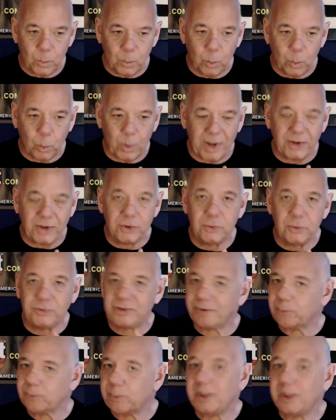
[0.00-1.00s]
do
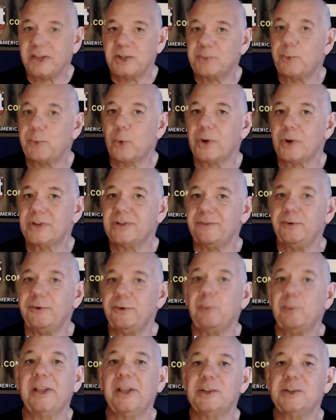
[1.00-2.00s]
you ever play sports? If you
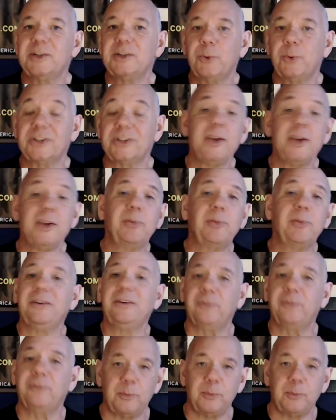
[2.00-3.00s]
played sports, say you played
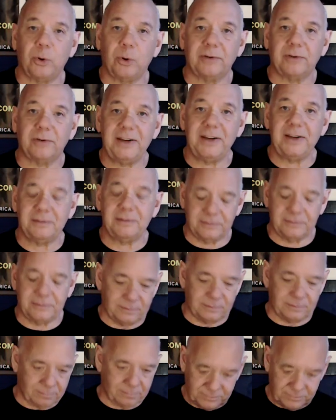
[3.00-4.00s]
football, right?
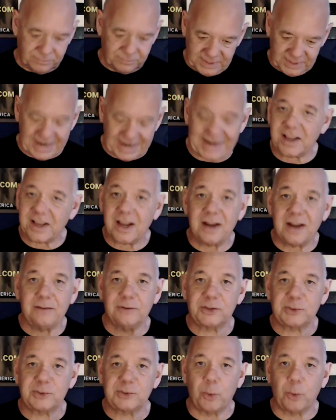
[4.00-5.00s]
Right? Any kind of
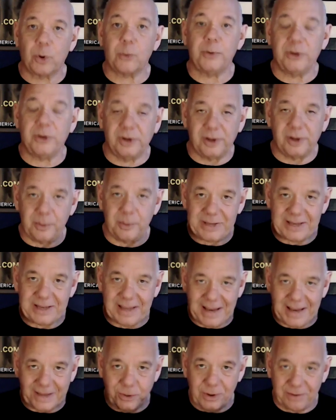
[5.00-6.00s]
a sport where
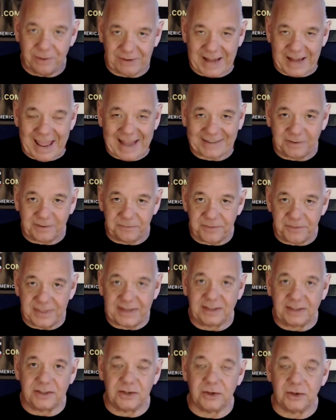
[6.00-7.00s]
you have an active
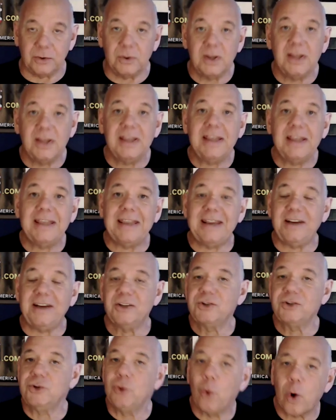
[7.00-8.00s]
thing to do. It
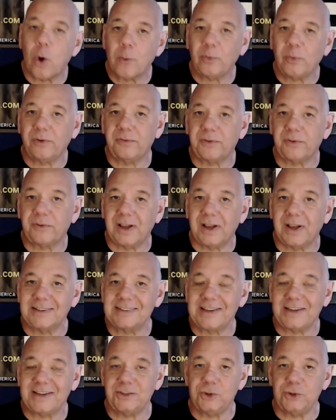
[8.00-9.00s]
is normal for
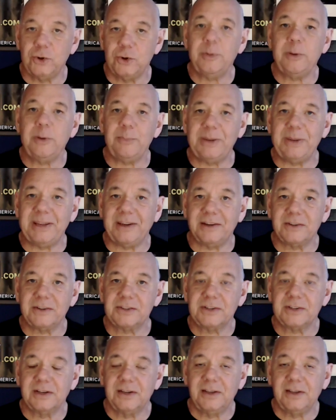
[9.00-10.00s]
us as human beings